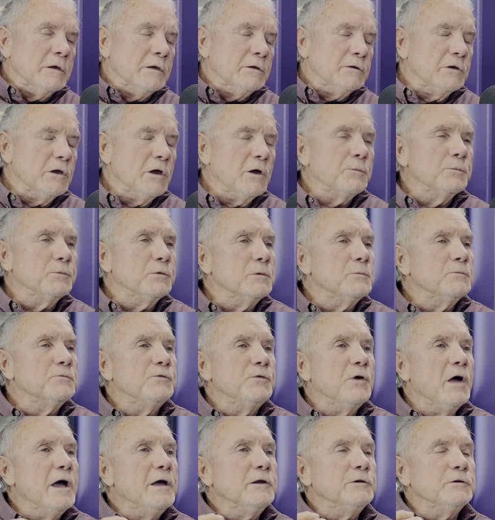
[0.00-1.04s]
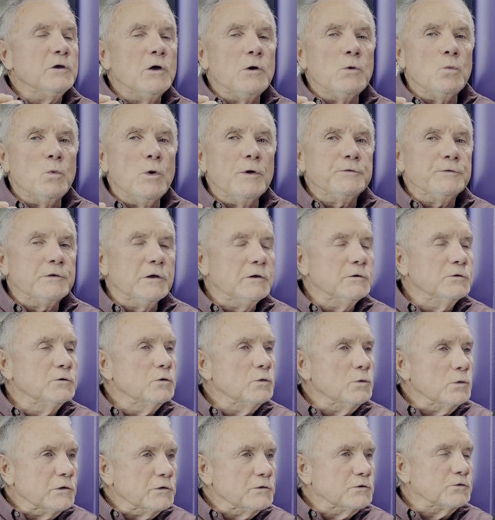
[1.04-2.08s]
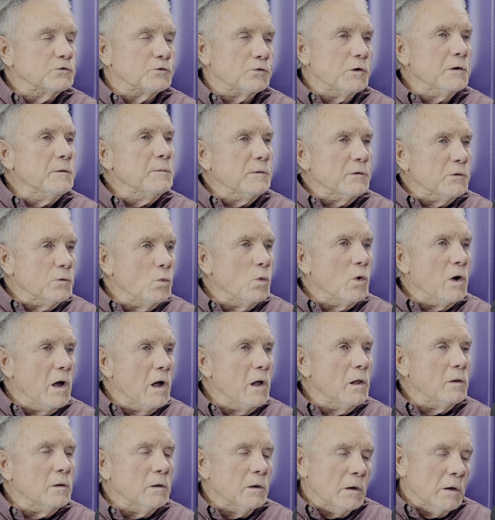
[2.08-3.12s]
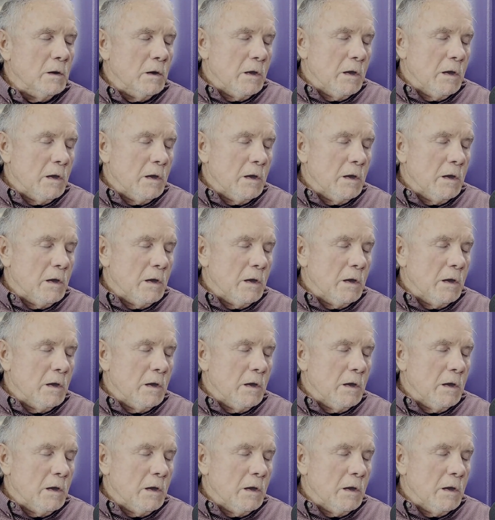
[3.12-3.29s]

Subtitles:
to help them find out what they do extremely well,